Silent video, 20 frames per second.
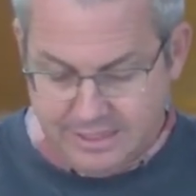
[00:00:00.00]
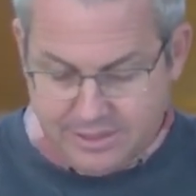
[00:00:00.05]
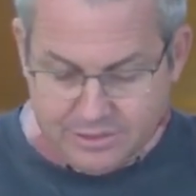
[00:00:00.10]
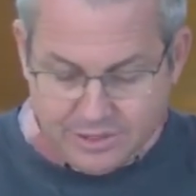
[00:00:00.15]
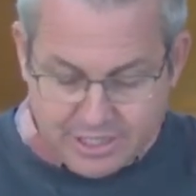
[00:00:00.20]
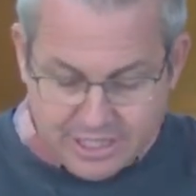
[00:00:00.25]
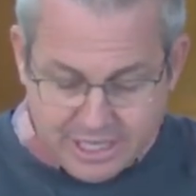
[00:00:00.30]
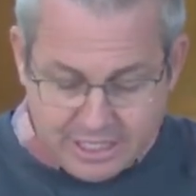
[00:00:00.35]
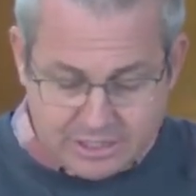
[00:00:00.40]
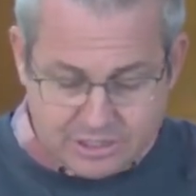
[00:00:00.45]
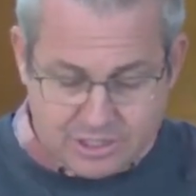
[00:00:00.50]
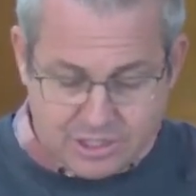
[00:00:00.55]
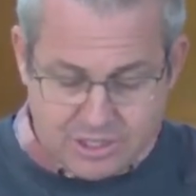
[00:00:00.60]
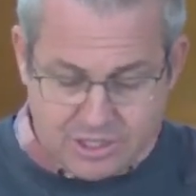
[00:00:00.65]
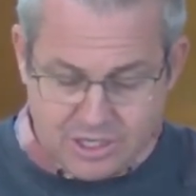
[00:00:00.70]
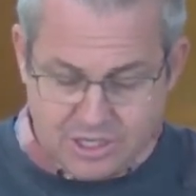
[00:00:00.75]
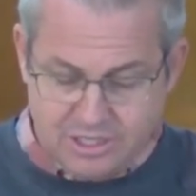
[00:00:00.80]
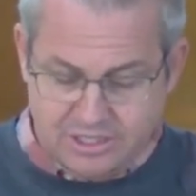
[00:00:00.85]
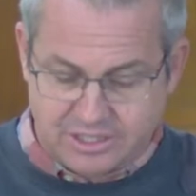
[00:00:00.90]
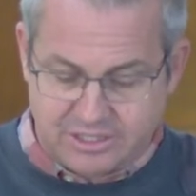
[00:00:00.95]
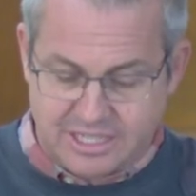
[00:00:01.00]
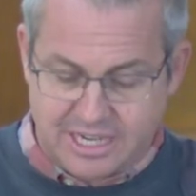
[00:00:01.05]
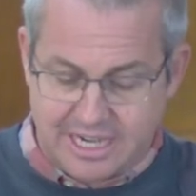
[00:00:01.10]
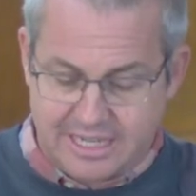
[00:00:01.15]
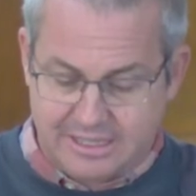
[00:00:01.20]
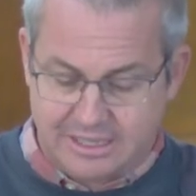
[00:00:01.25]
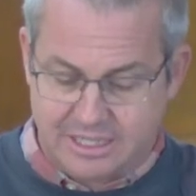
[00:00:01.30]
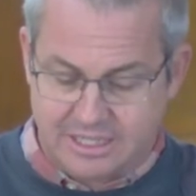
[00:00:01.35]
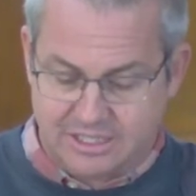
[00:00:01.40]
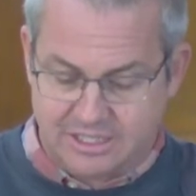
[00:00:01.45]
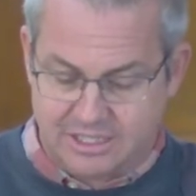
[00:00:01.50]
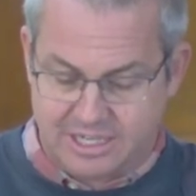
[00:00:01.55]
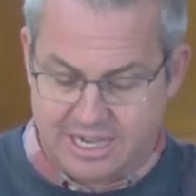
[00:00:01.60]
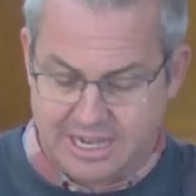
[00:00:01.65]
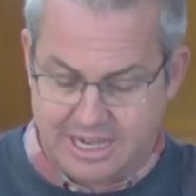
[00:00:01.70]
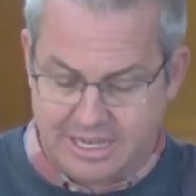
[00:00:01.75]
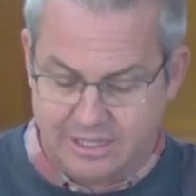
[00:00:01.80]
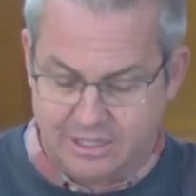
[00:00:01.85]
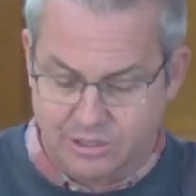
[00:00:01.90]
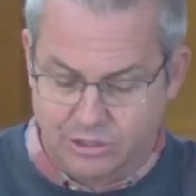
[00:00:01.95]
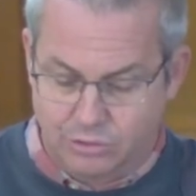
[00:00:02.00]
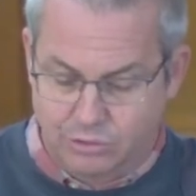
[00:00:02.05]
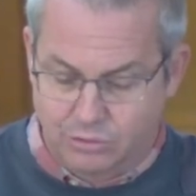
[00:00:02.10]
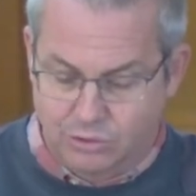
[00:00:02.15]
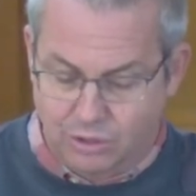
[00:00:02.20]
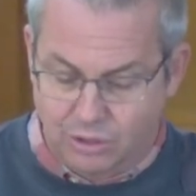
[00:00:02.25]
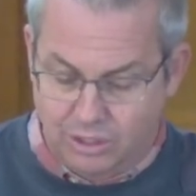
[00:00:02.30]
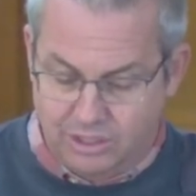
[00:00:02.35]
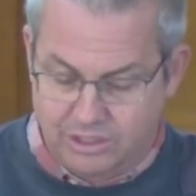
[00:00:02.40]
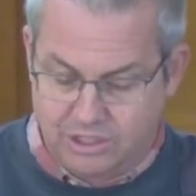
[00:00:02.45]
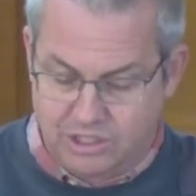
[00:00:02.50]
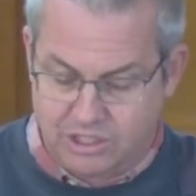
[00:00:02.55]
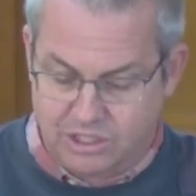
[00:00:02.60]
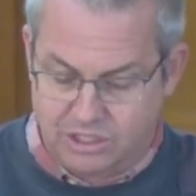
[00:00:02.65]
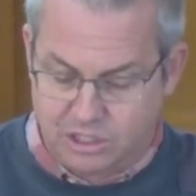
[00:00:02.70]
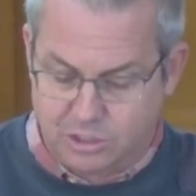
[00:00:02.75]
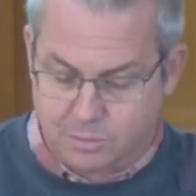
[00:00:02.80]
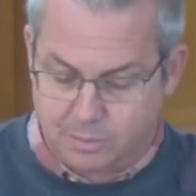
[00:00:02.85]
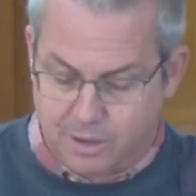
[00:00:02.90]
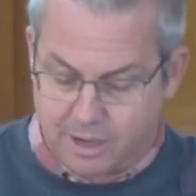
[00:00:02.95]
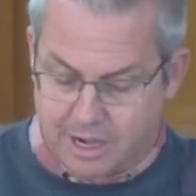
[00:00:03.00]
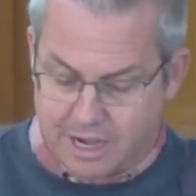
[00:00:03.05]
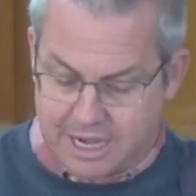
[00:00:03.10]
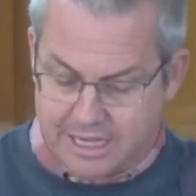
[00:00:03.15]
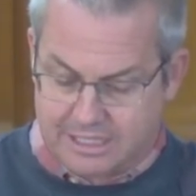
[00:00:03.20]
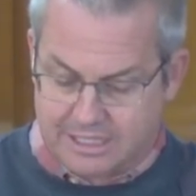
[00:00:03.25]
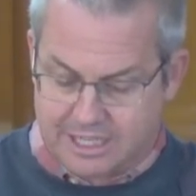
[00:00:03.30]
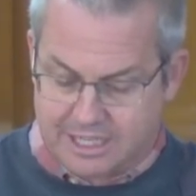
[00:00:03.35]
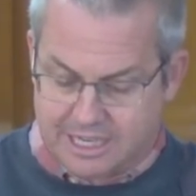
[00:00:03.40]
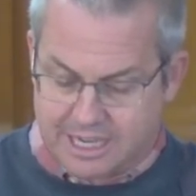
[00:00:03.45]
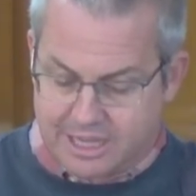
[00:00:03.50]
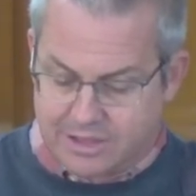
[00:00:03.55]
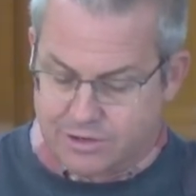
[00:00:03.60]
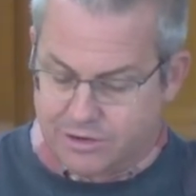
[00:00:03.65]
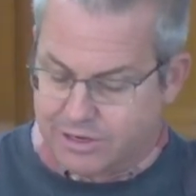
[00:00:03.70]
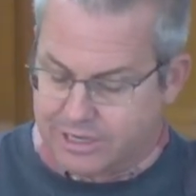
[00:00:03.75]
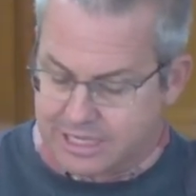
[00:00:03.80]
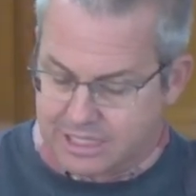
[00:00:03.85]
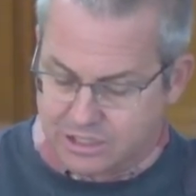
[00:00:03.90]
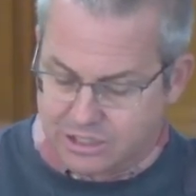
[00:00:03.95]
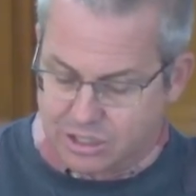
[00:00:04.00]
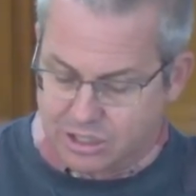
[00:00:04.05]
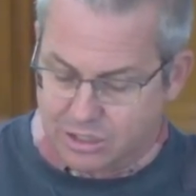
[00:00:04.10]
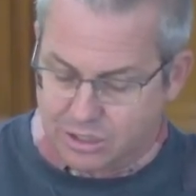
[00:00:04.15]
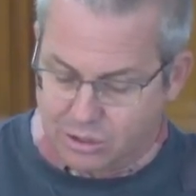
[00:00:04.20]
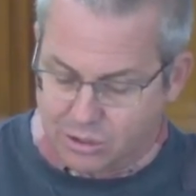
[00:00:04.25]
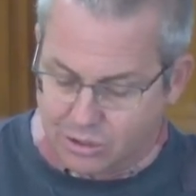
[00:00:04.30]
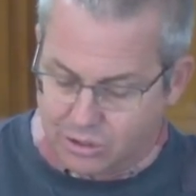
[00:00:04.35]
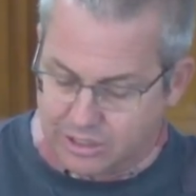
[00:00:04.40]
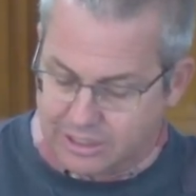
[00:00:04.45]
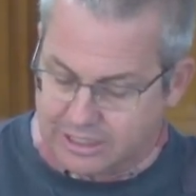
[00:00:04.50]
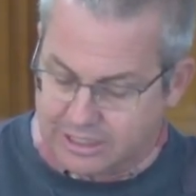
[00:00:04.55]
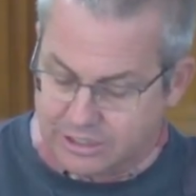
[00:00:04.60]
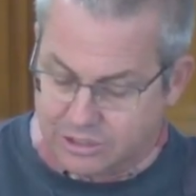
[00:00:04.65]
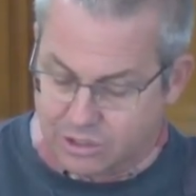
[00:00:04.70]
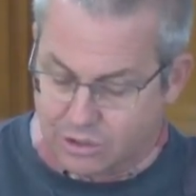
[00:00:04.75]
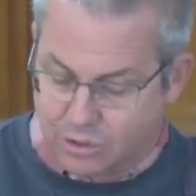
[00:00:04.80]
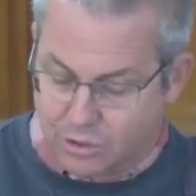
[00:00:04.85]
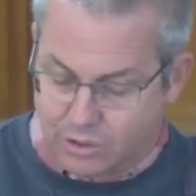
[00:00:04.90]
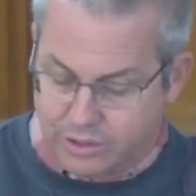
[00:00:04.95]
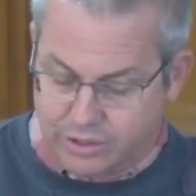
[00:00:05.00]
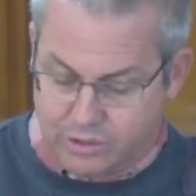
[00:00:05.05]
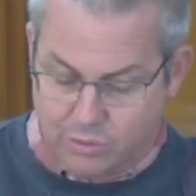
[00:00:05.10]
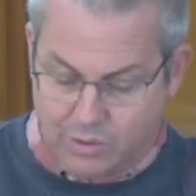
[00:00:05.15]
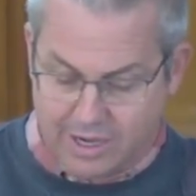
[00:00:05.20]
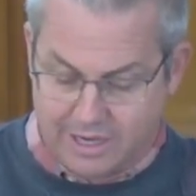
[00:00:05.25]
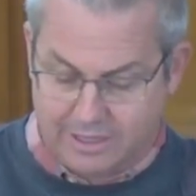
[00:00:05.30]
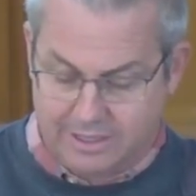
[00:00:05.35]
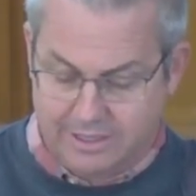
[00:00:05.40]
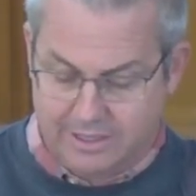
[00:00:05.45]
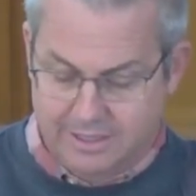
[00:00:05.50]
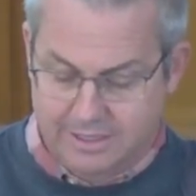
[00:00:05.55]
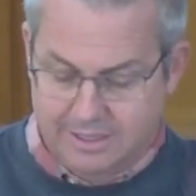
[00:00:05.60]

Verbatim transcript: The kings of the earth take their stand, and the rulers conspire together against the Lord and his anointed one.